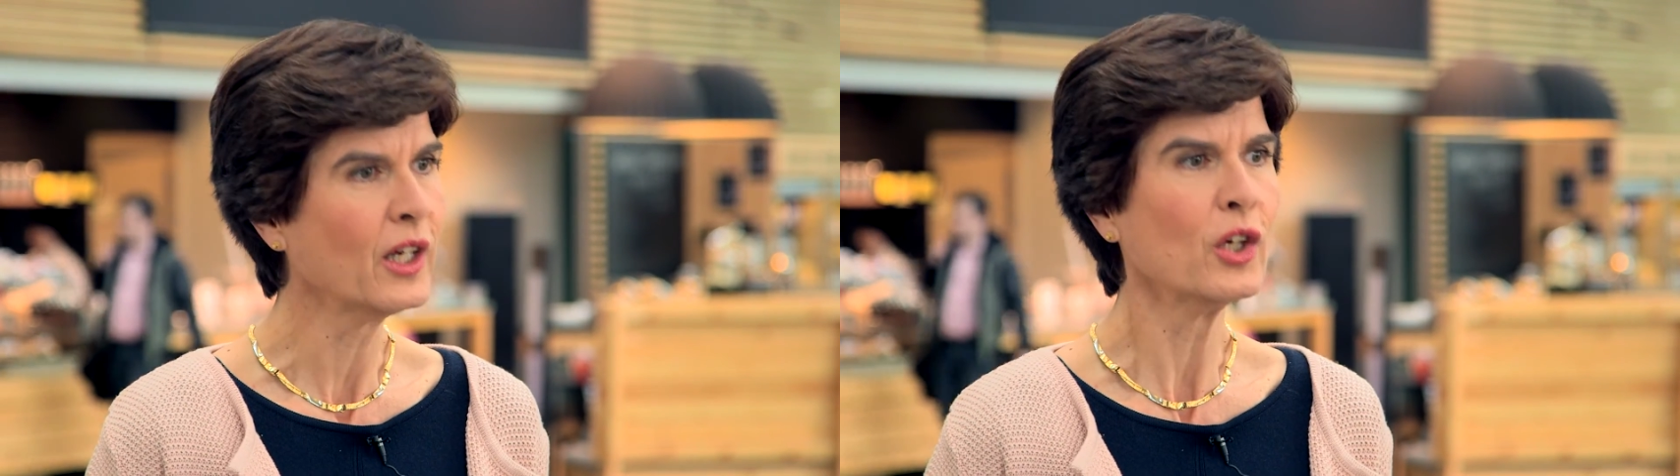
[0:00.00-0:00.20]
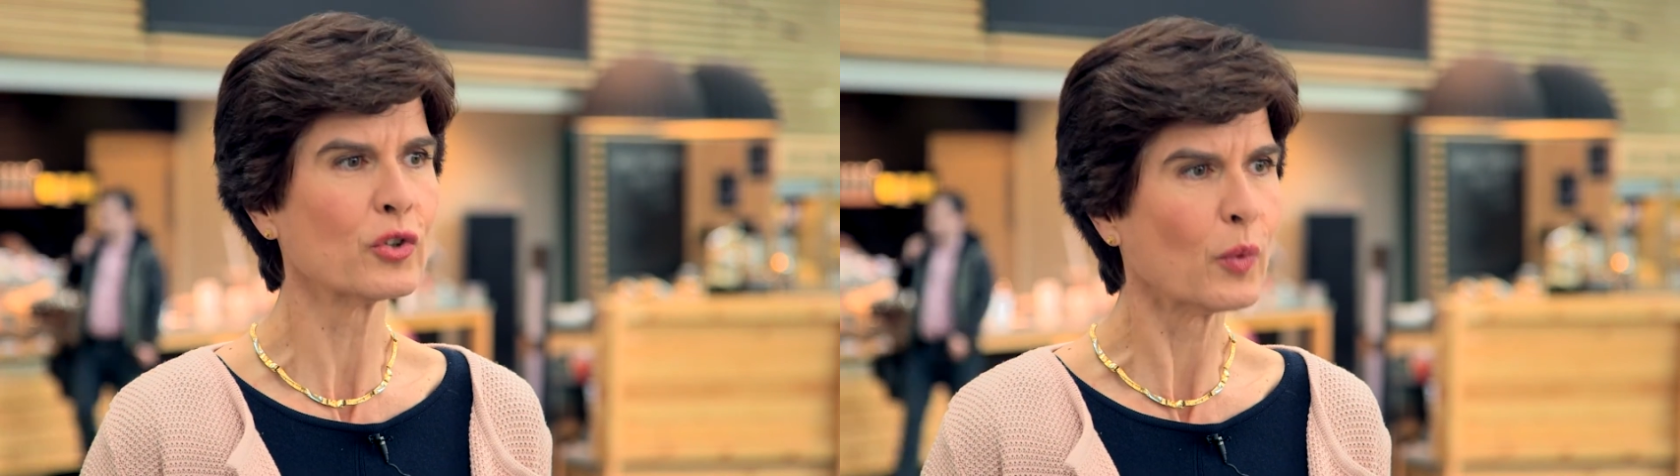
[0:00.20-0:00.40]

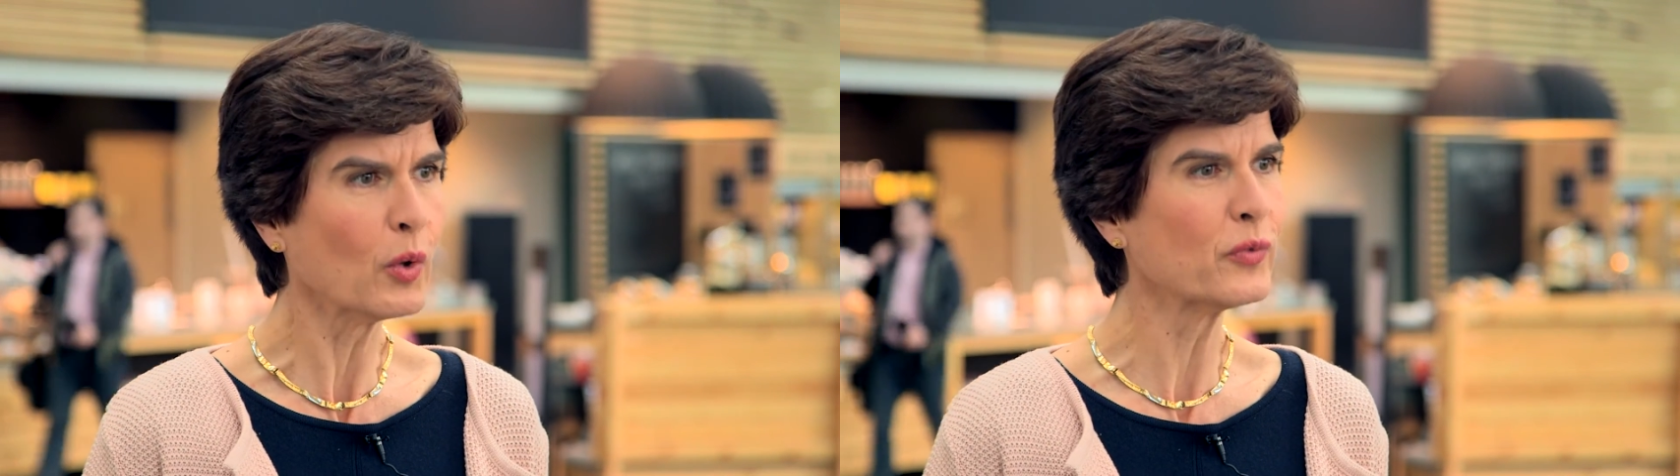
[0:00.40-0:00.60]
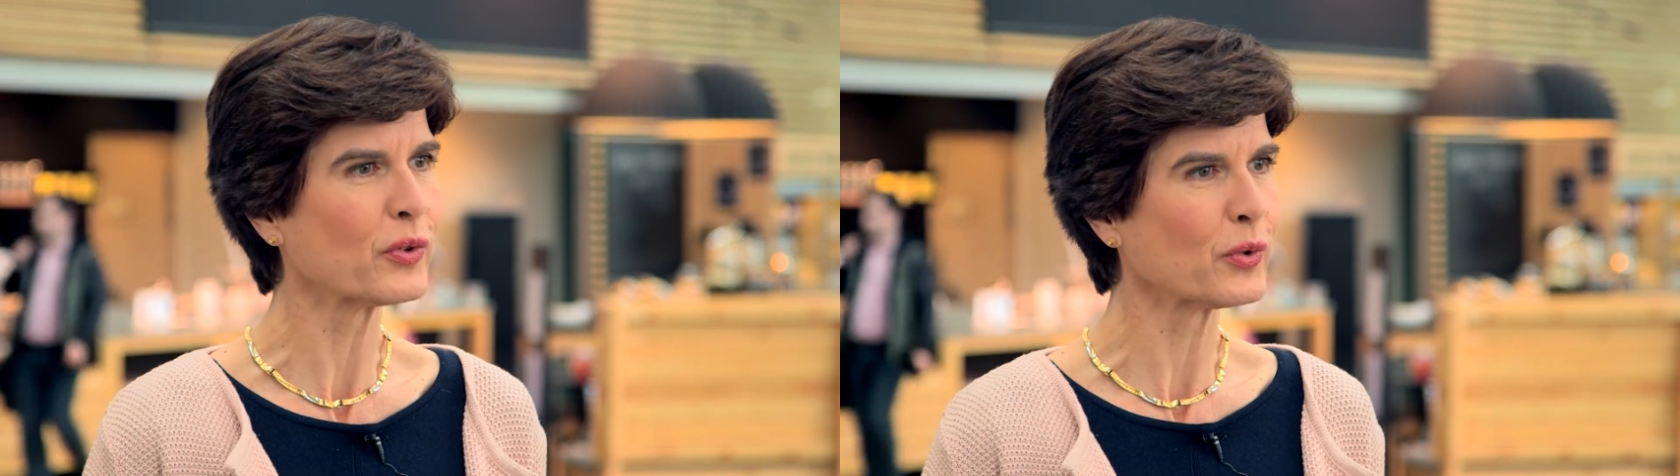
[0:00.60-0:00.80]
So
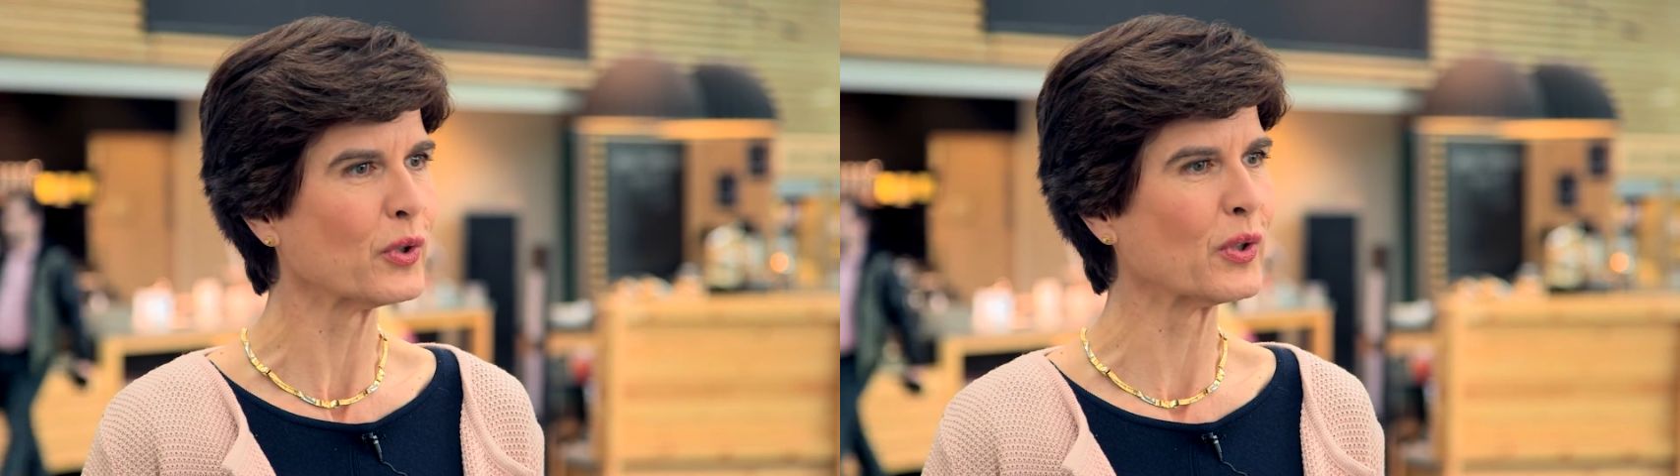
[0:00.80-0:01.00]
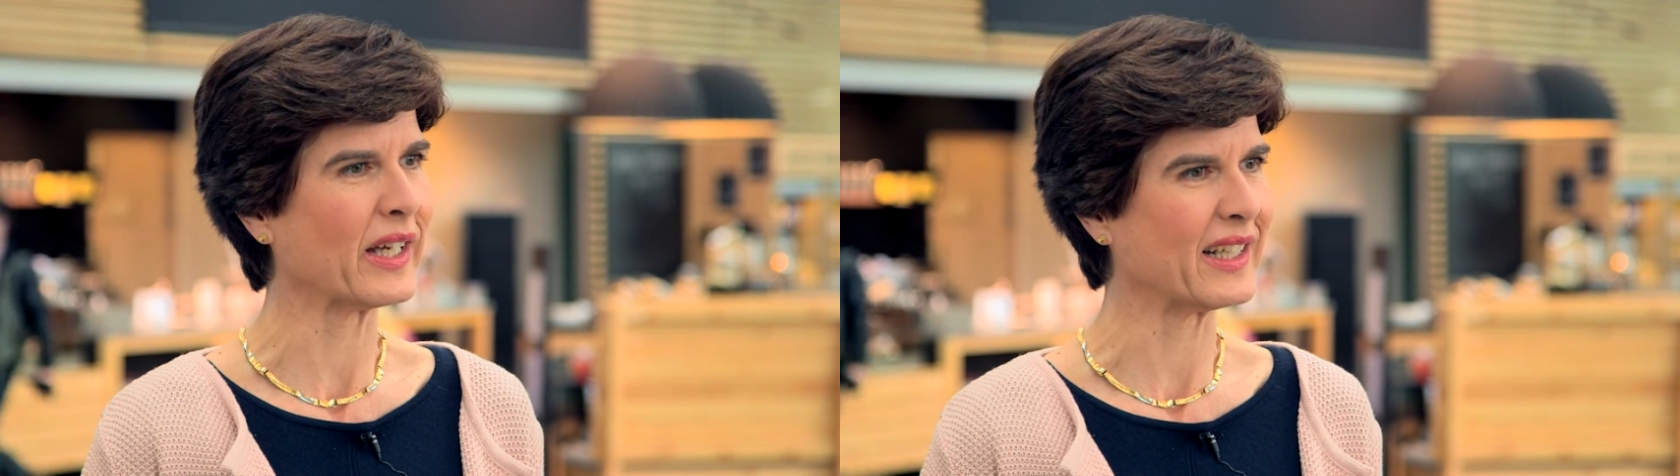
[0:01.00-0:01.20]

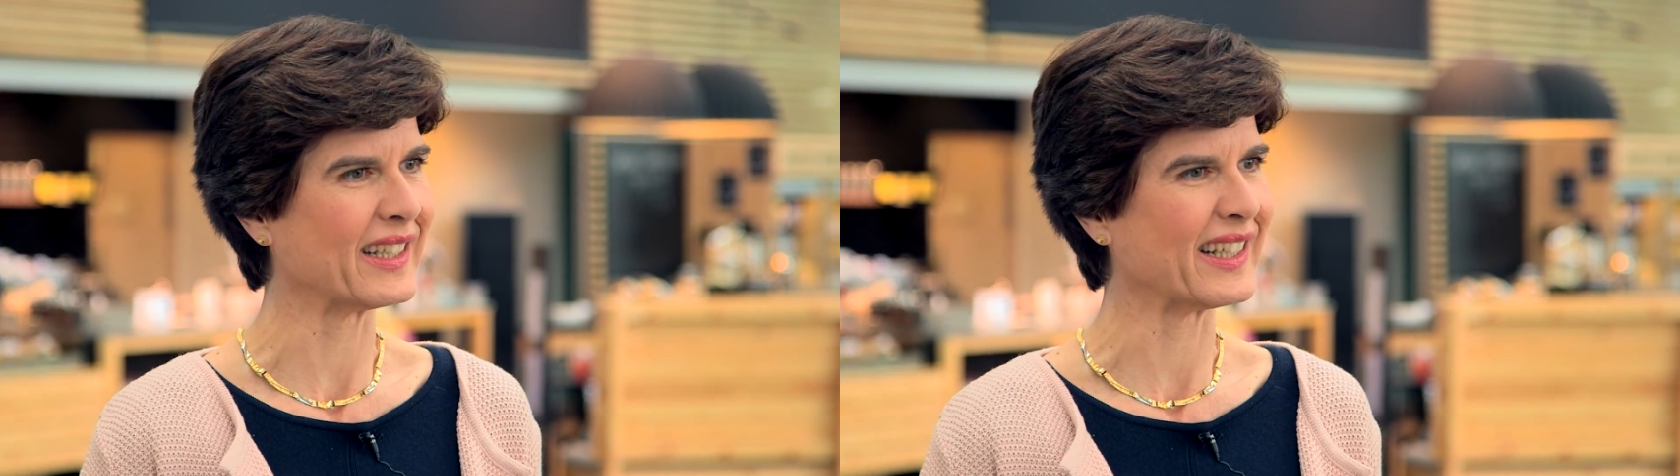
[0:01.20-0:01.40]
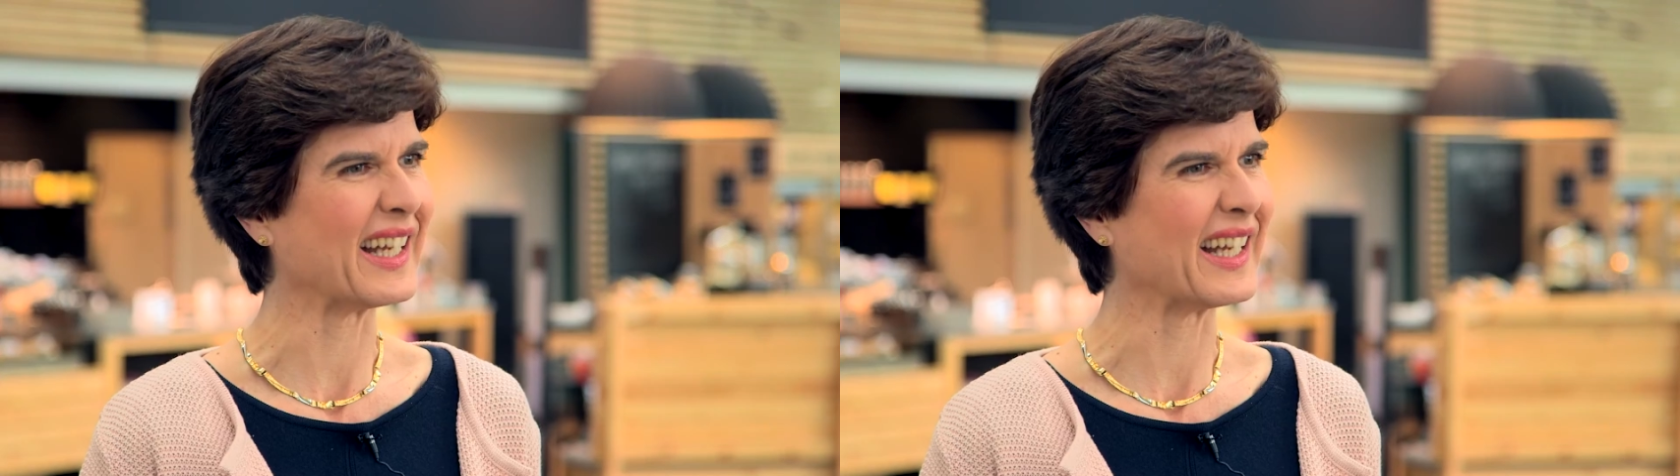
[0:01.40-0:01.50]
overall in